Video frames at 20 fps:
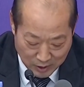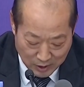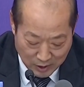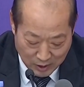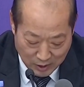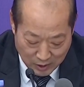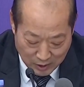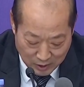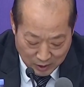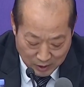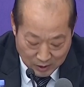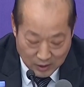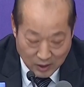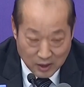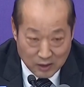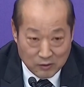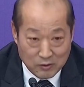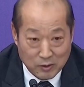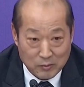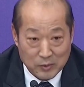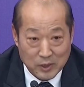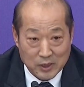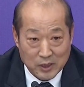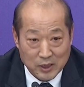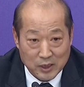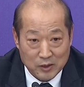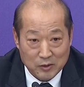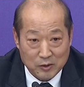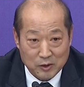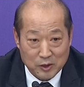working out
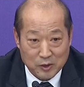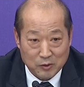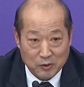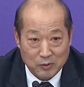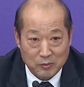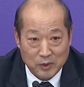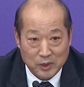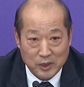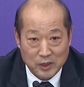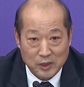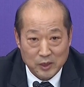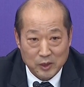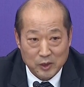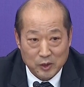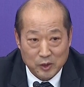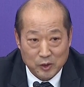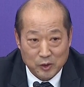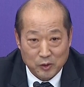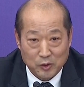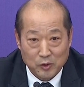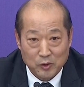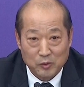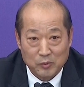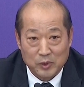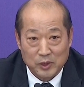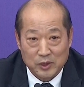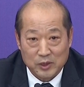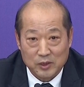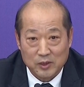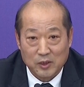places, there is
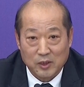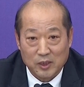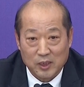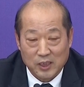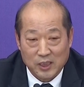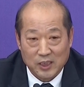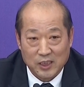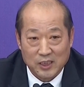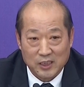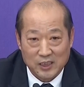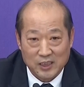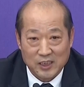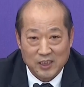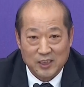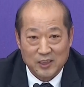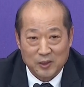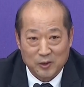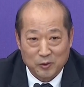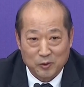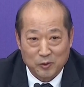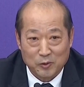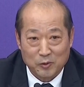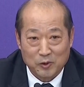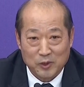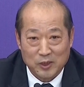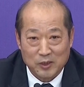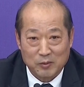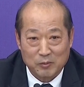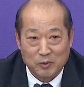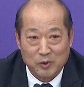also a heavy
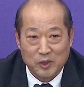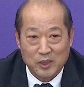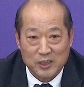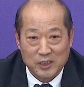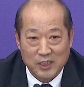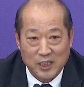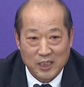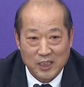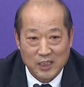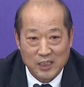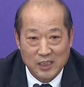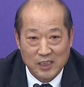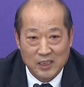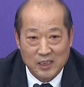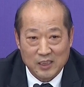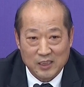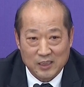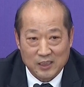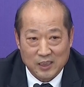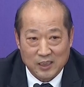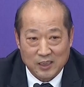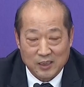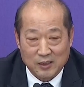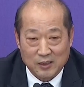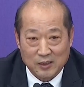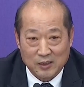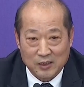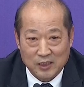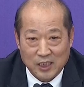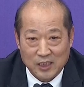dent.
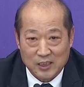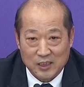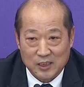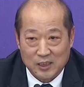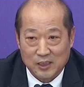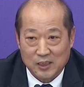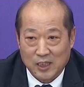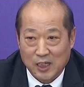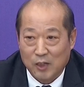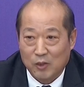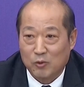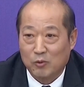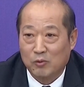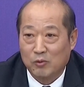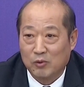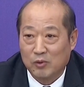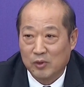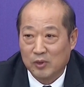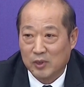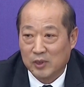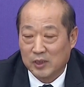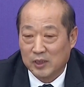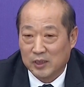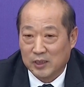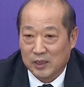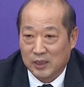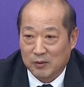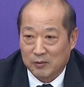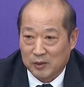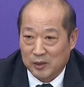Related
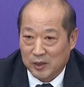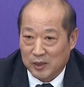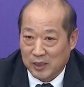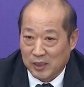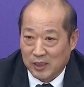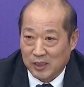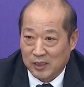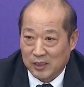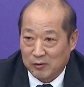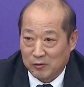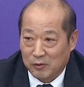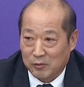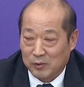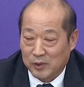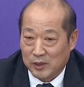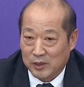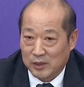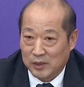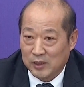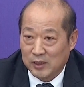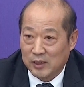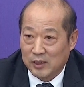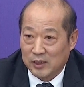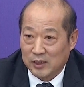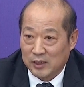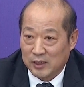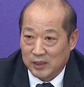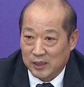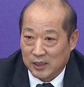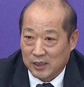manufacturers have
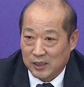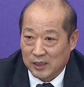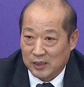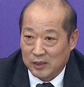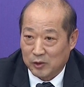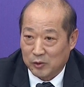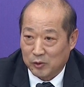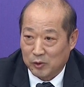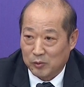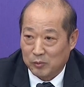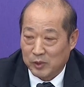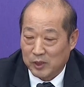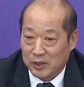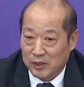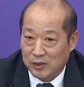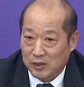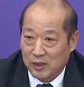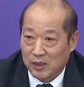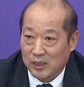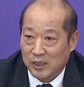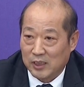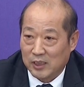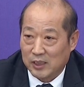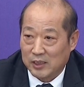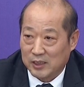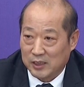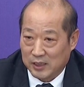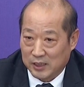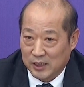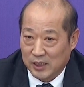suspended and delayed
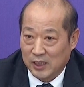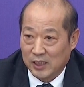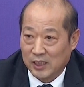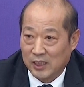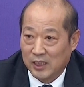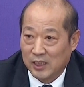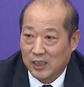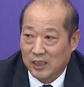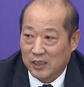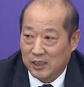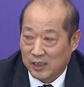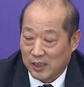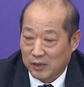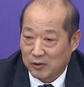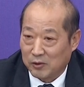their businesses.